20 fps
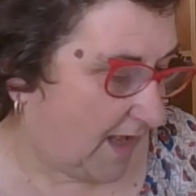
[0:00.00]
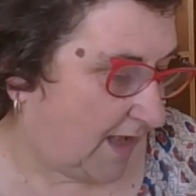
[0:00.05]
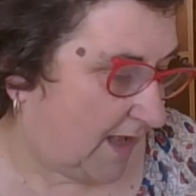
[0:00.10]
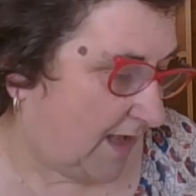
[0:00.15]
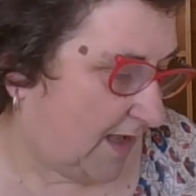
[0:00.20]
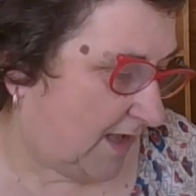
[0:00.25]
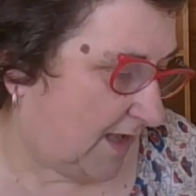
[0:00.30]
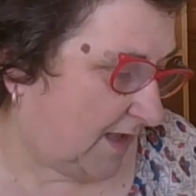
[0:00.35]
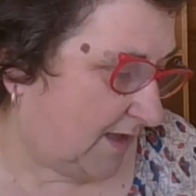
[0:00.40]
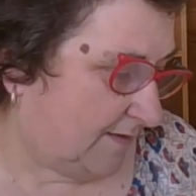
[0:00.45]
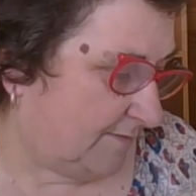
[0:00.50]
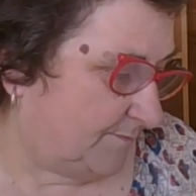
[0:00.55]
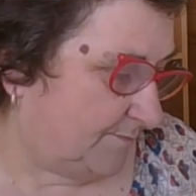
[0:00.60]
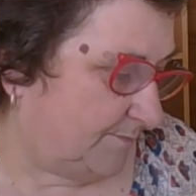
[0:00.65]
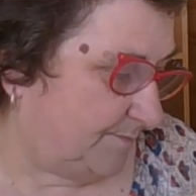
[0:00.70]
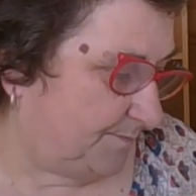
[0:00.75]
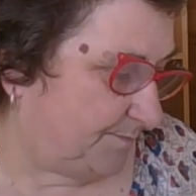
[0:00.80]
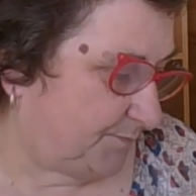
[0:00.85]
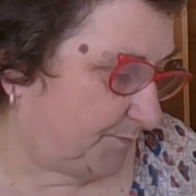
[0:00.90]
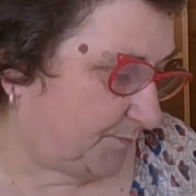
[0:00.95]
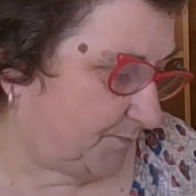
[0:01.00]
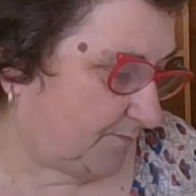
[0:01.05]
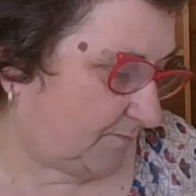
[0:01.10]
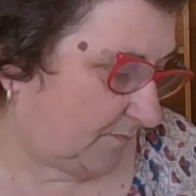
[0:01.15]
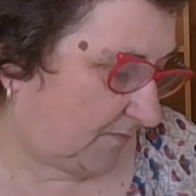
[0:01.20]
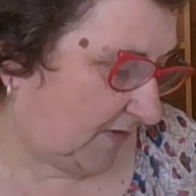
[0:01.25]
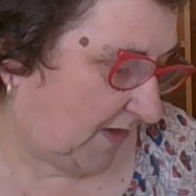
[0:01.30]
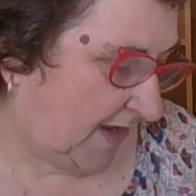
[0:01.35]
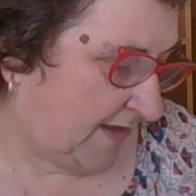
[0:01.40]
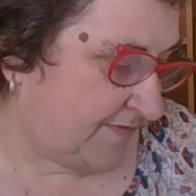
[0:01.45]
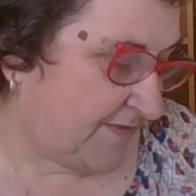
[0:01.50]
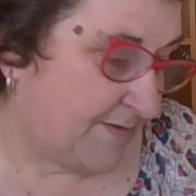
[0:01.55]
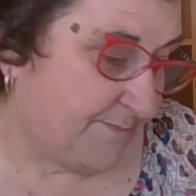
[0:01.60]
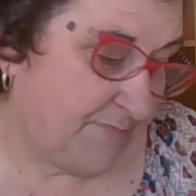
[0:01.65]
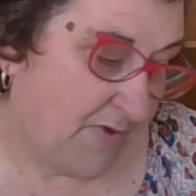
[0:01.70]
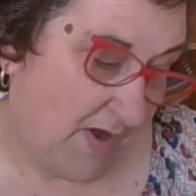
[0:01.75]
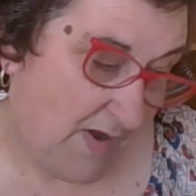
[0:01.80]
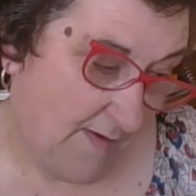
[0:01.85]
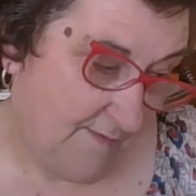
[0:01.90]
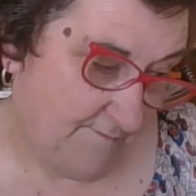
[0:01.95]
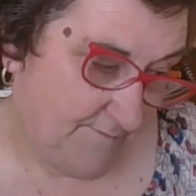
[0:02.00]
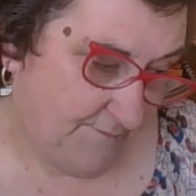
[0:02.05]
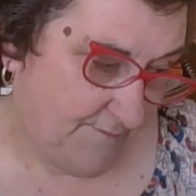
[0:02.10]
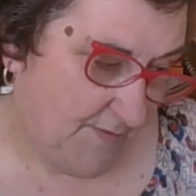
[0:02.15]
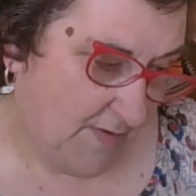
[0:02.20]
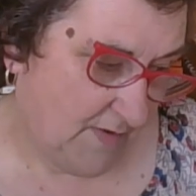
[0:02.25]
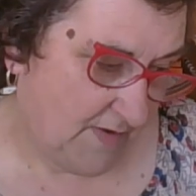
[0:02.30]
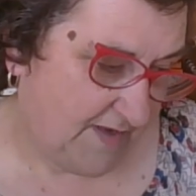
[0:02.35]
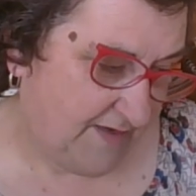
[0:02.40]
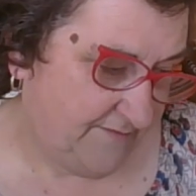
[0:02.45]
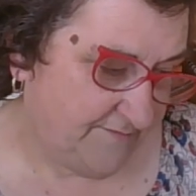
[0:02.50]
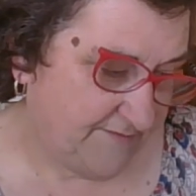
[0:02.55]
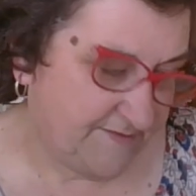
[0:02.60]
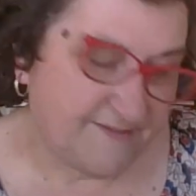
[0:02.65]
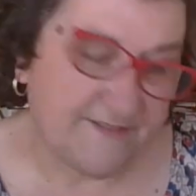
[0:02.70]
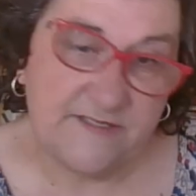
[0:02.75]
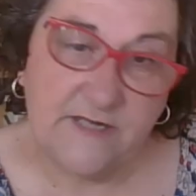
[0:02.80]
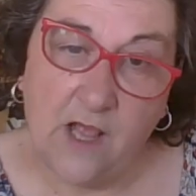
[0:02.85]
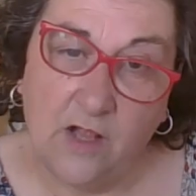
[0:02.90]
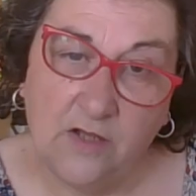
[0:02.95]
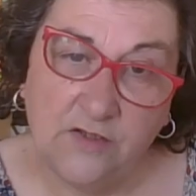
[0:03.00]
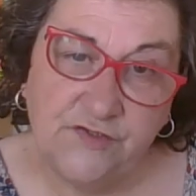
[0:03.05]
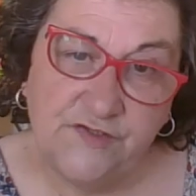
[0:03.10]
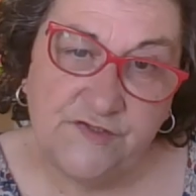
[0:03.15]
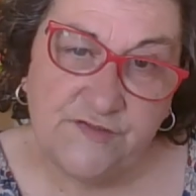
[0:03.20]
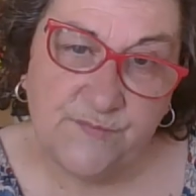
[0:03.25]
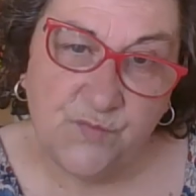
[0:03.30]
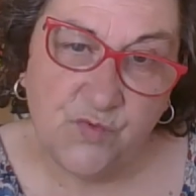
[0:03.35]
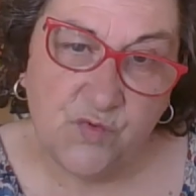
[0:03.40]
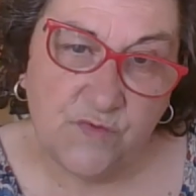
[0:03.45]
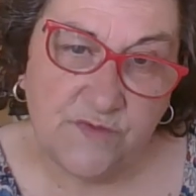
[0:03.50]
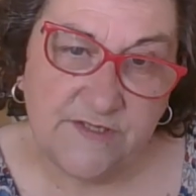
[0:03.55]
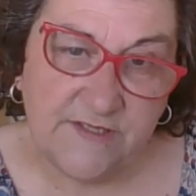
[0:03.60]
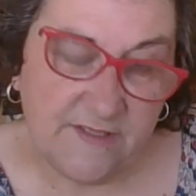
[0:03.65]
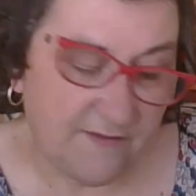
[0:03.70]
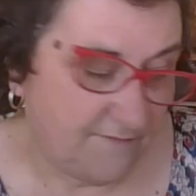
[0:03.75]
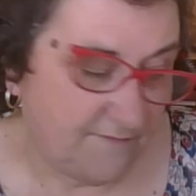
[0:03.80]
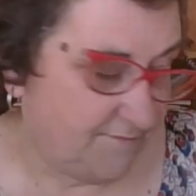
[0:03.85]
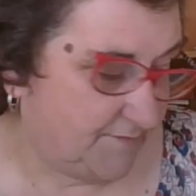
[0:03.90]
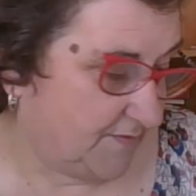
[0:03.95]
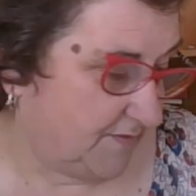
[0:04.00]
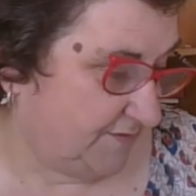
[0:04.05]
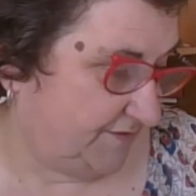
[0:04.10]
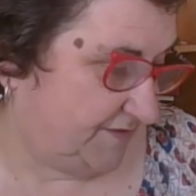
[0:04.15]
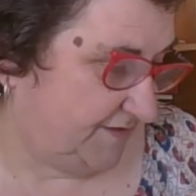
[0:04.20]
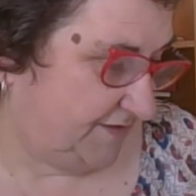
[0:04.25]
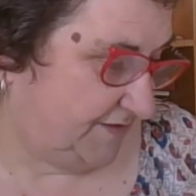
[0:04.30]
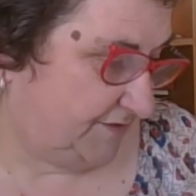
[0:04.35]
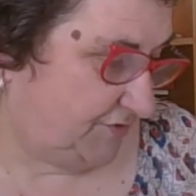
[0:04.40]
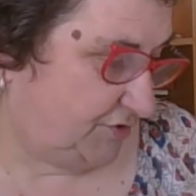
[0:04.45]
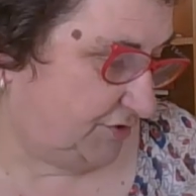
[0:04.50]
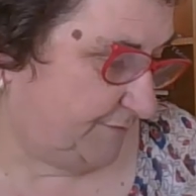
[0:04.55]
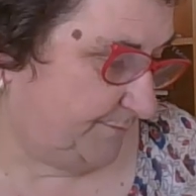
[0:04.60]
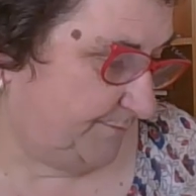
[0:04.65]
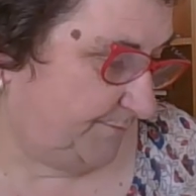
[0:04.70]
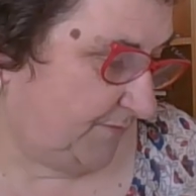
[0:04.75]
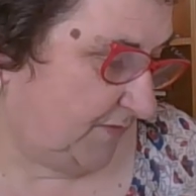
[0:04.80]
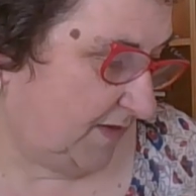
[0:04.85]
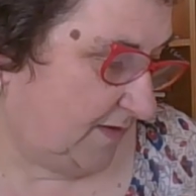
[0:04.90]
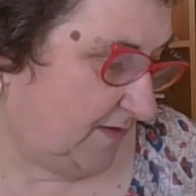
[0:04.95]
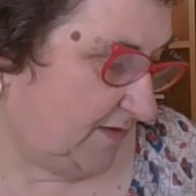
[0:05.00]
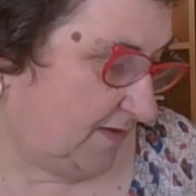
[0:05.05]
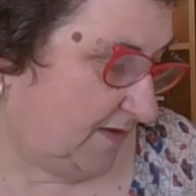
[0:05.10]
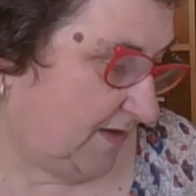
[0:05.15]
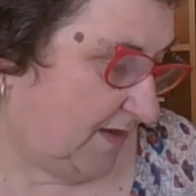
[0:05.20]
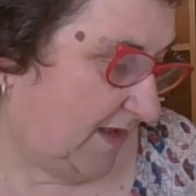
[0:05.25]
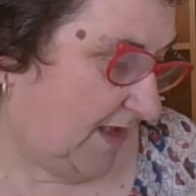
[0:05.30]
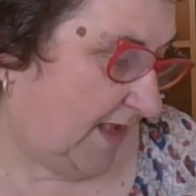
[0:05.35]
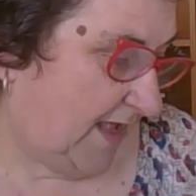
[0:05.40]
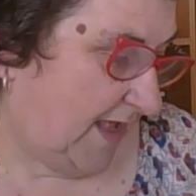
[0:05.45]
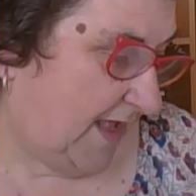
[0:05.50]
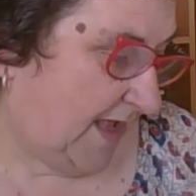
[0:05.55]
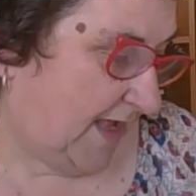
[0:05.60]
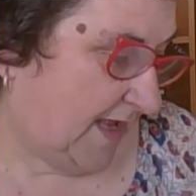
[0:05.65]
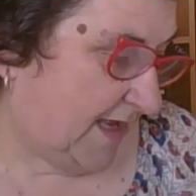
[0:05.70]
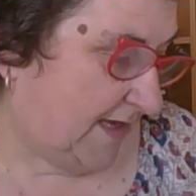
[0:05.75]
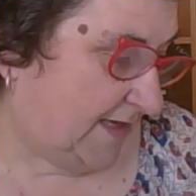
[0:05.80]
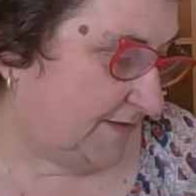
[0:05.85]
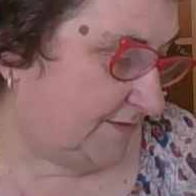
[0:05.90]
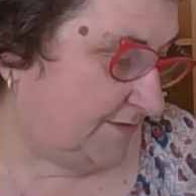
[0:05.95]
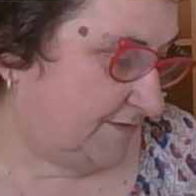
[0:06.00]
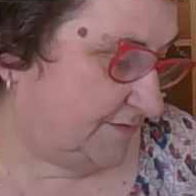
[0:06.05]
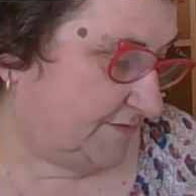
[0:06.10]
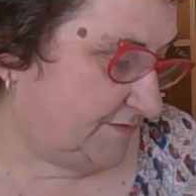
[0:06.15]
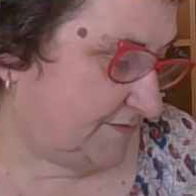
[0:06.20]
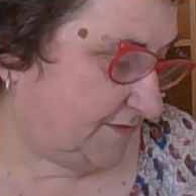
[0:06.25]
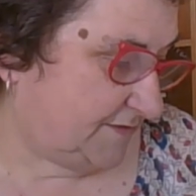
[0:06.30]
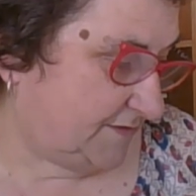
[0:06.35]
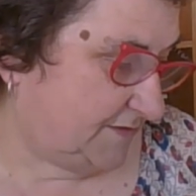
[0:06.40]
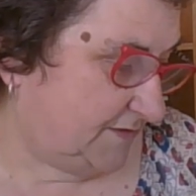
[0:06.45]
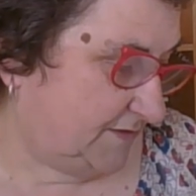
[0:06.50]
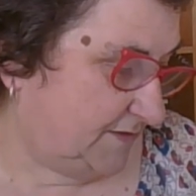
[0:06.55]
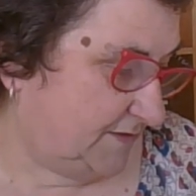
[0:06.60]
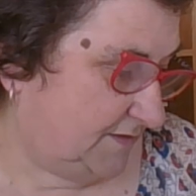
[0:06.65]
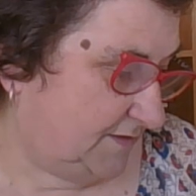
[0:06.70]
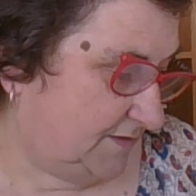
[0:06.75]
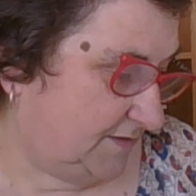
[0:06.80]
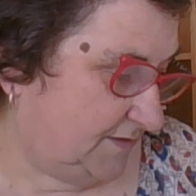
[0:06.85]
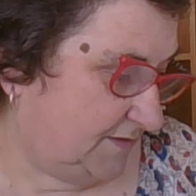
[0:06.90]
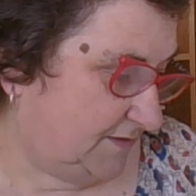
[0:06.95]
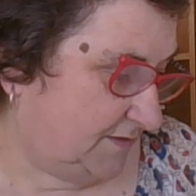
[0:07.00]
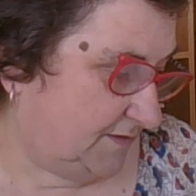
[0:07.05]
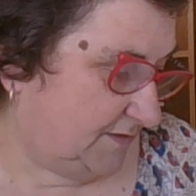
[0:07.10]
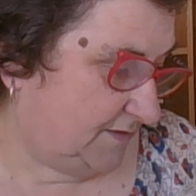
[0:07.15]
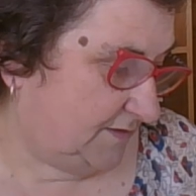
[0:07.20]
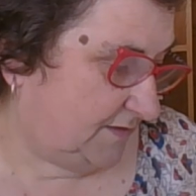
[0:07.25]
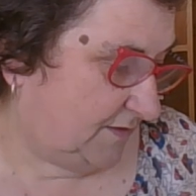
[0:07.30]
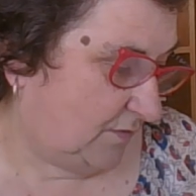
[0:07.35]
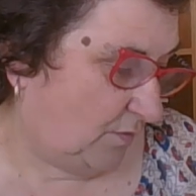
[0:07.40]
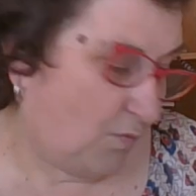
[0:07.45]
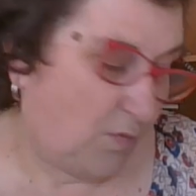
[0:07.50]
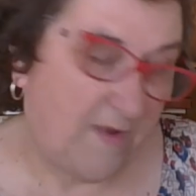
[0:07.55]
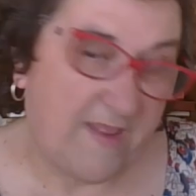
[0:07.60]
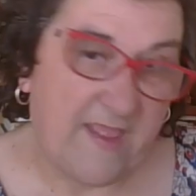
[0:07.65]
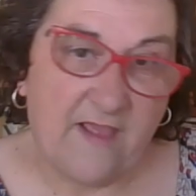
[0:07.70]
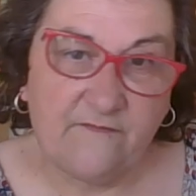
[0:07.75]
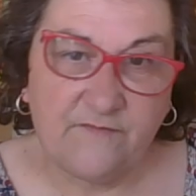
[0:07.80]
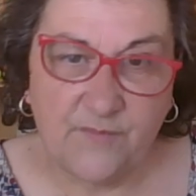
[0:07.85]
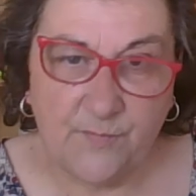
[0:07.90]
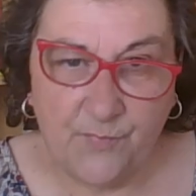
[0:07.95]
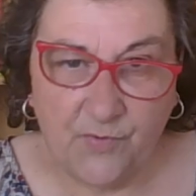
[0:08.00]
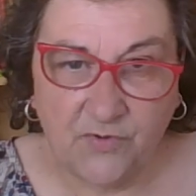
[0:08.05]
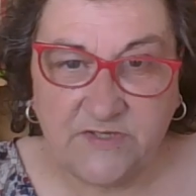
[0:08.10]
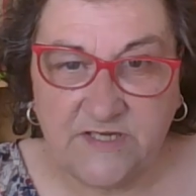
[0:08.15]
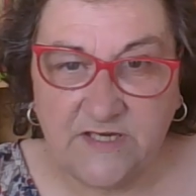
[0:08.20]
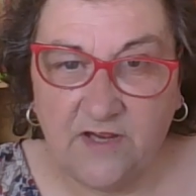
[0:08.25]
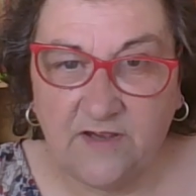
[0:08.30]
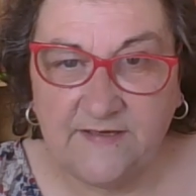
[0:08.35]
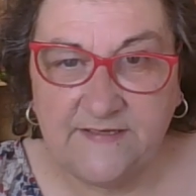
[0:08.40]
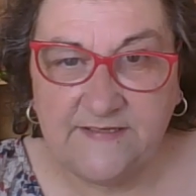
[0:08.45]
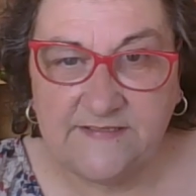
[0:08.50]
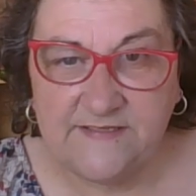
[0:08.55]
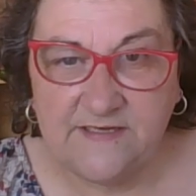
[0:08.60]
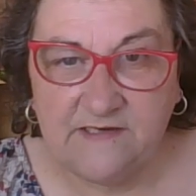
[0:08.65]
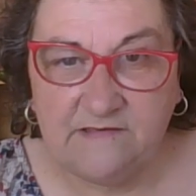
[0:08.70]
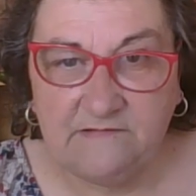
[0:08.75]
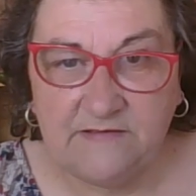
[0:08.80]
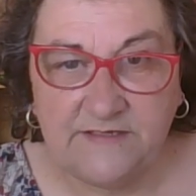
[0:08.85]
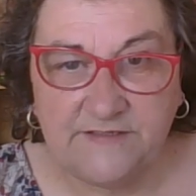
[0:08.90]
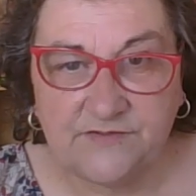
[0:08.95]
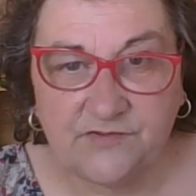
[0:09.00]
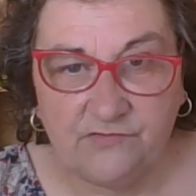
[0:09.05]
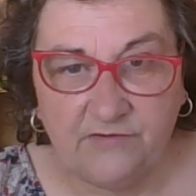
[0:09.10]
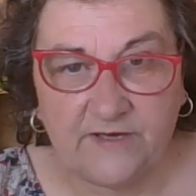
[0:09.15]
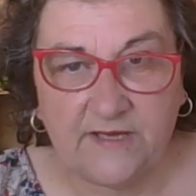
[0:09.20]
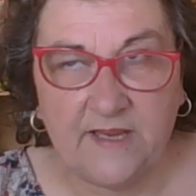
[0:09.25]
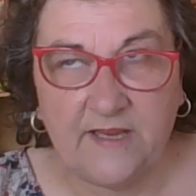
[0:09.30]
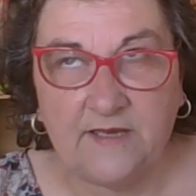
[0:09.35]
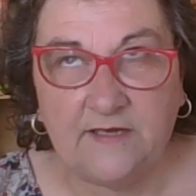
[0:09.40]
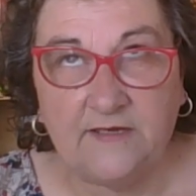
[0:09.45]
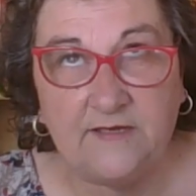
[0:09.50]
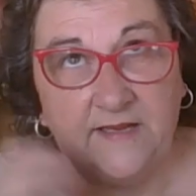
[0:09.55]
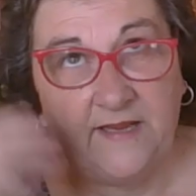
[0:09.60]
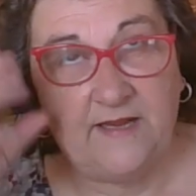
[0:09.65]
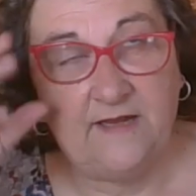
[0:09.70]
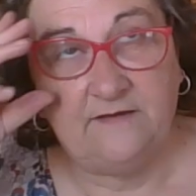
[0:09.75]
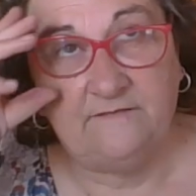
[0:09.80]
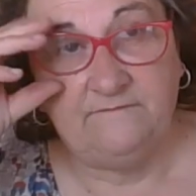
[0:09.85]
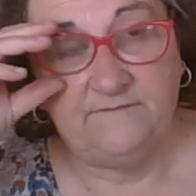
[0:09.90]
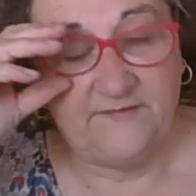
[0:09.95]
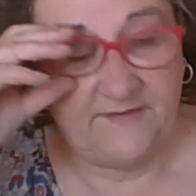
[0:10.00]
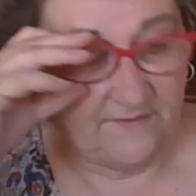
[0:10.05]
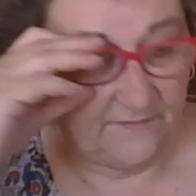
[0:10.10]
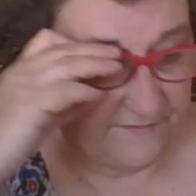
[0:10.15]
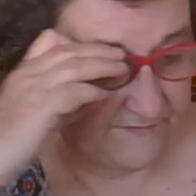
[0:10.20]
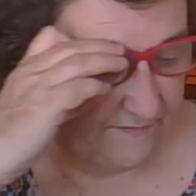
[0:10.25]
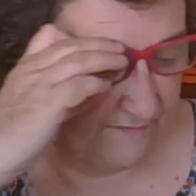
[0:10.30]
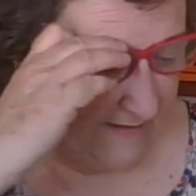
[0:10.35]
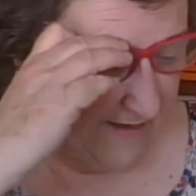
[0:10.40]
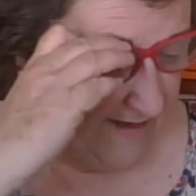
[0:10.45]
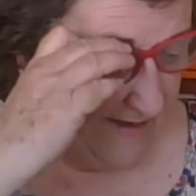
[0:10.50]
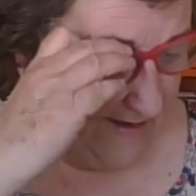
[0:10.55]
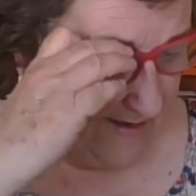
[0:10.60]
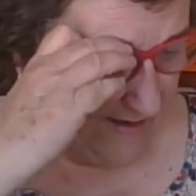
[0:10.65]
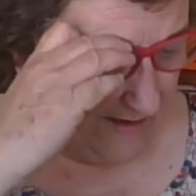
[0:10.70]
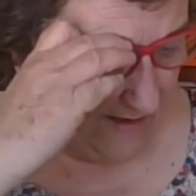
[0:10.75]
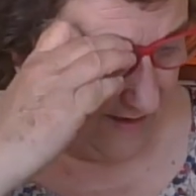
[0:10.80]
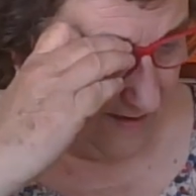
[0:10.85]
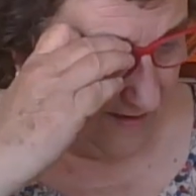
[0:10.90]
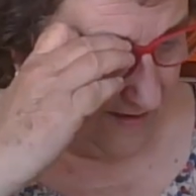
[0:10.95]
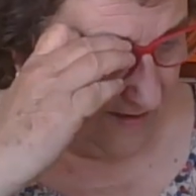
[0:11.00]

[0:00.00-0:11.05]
Um, and then part five is an unsporting advantage. And we have the Bodyline Series cricket, England v Australia.